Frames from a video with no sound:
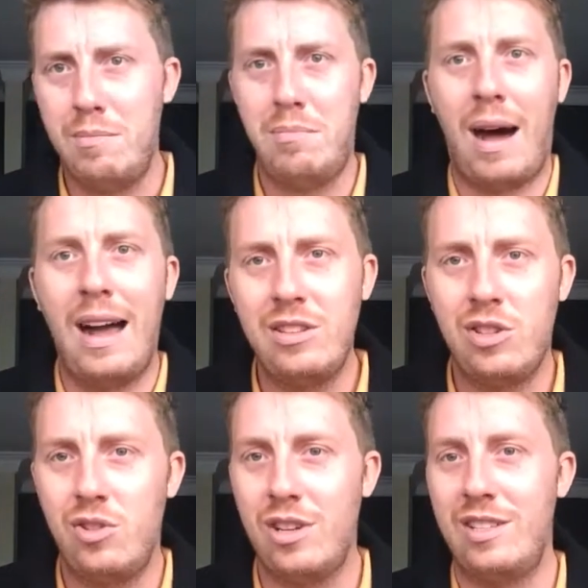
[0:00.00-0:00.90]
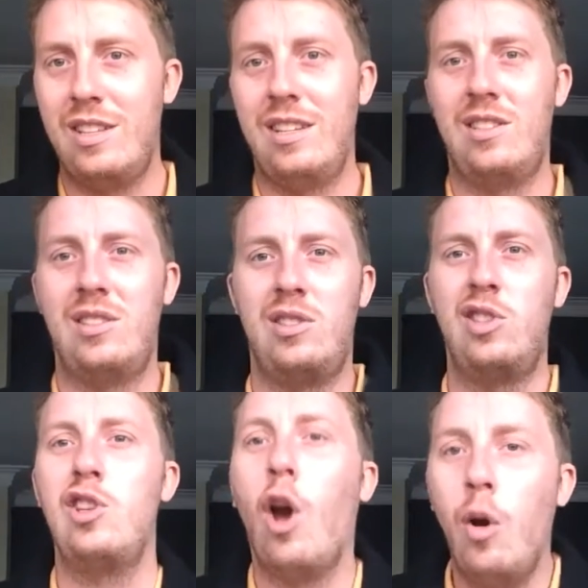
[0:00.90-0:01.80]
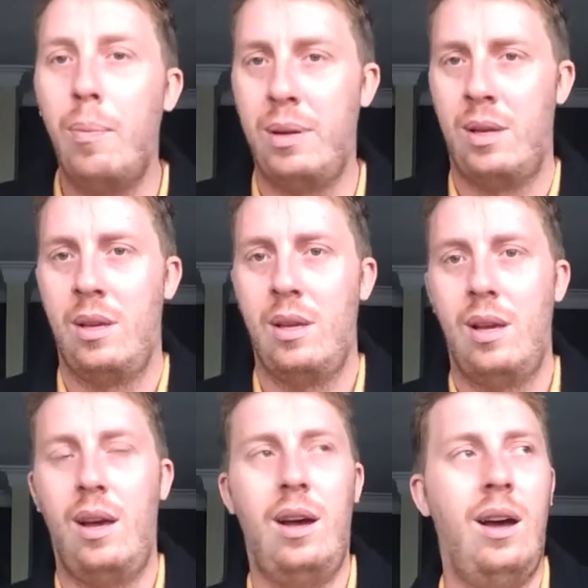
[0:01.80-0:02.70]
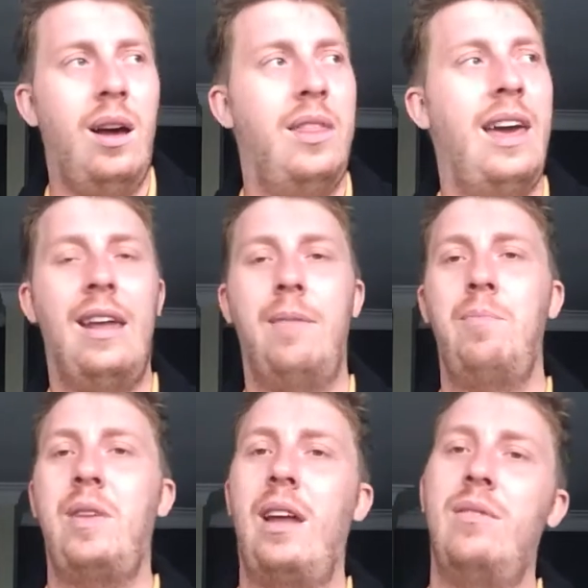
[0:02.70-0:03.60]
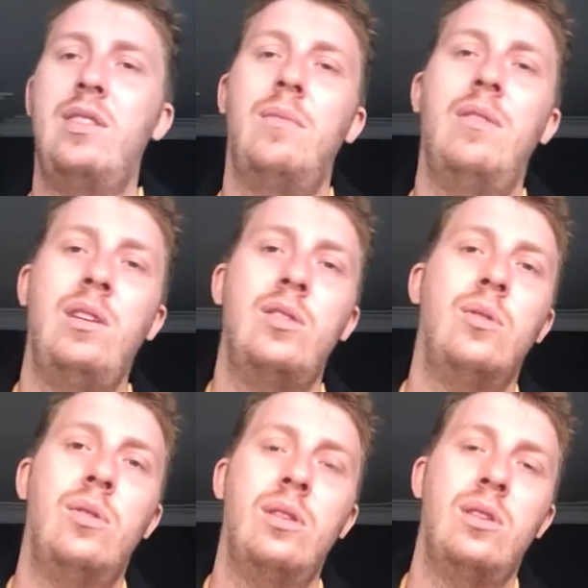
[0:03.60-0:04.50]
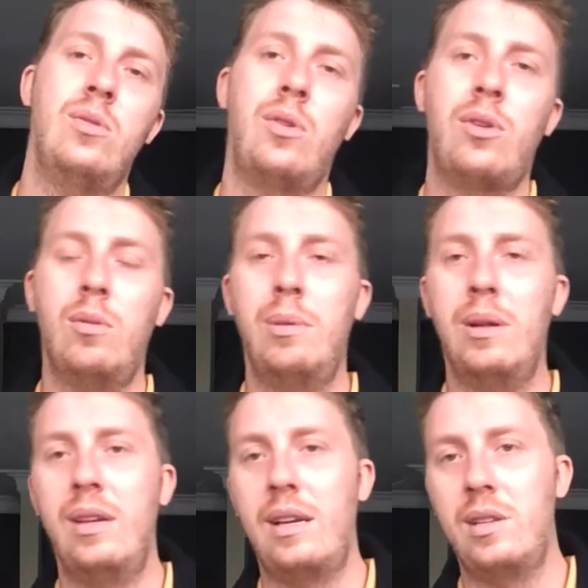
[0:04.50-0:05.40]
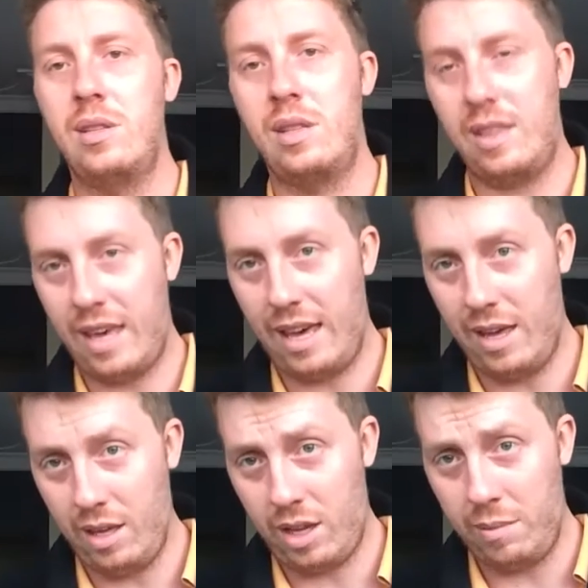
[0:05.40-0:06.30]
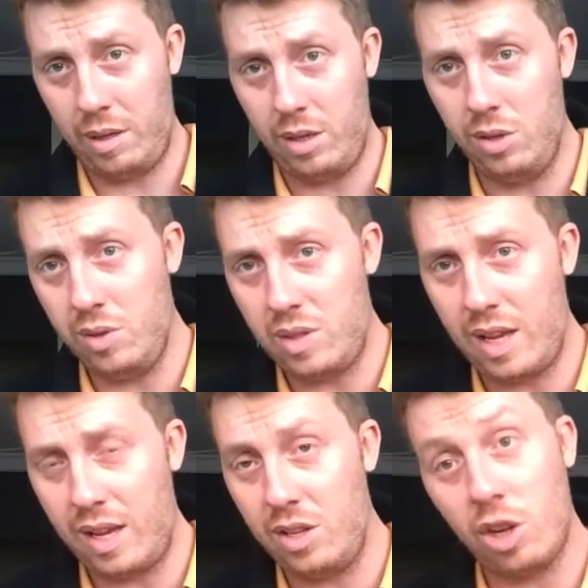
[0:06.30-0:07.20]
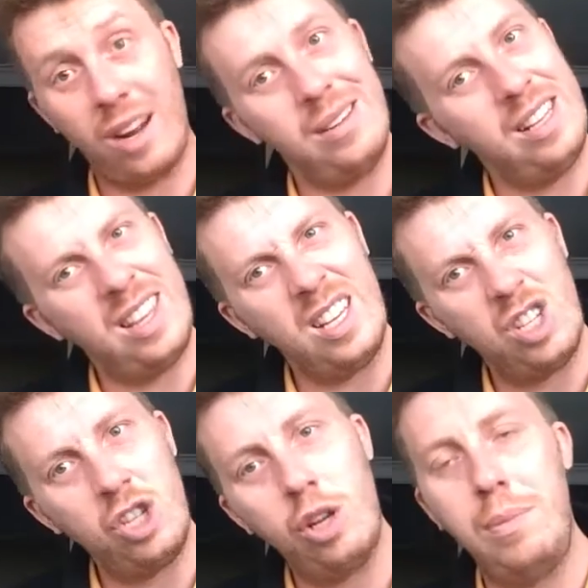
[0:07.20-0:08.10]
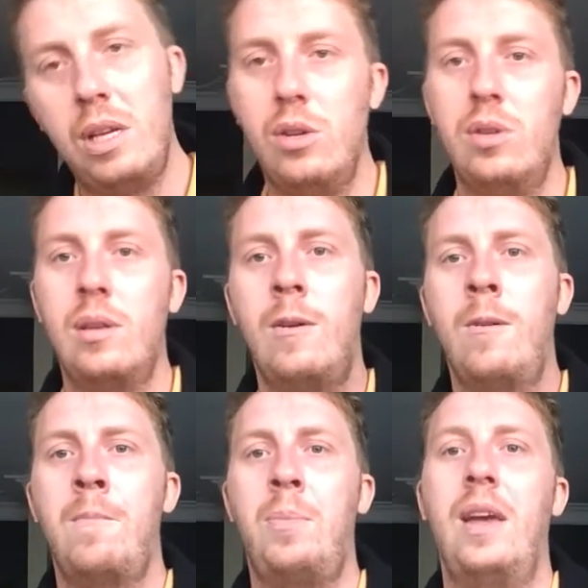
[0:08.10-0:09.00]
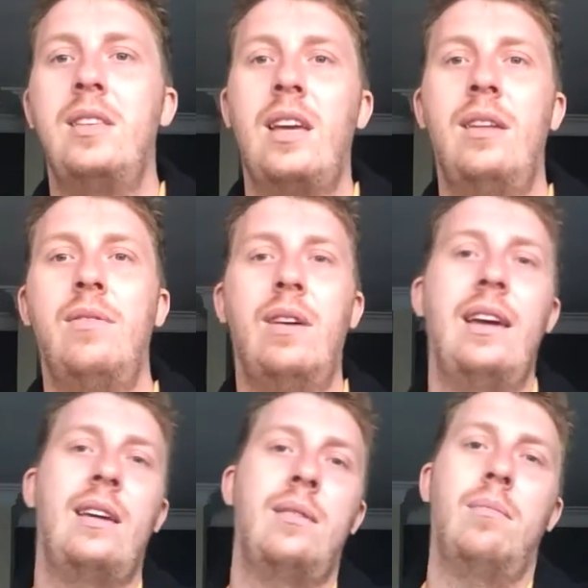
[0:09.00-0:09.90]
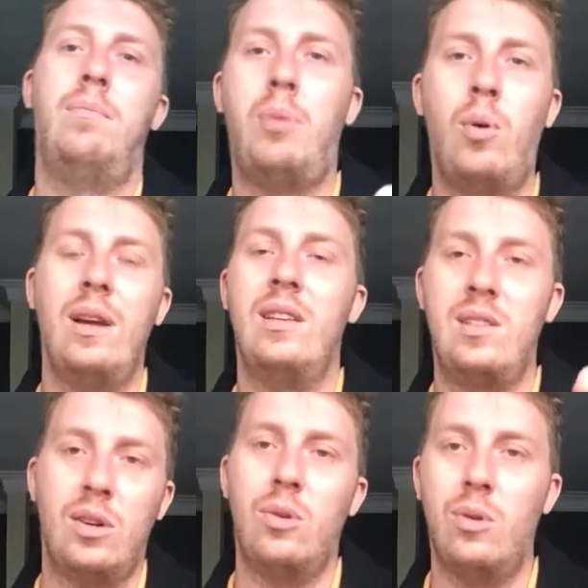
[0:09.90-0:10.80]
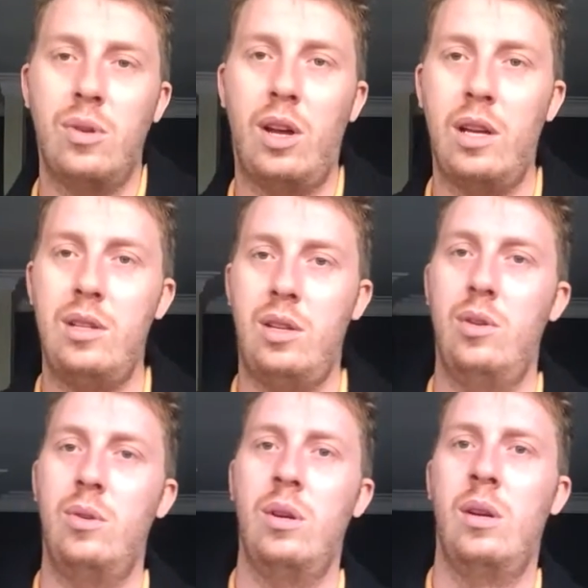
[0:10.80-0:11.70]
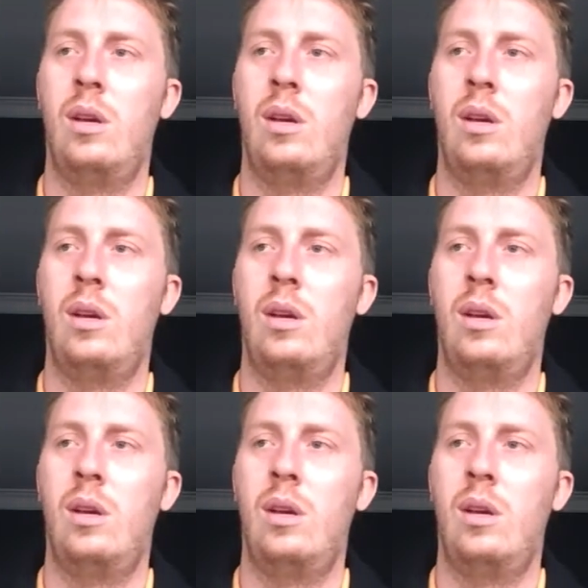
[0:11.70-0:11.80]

monstrous in its scope that kind of some of these old historical buildings that can be used, he thinks should be used as kind of like buoys to hold on to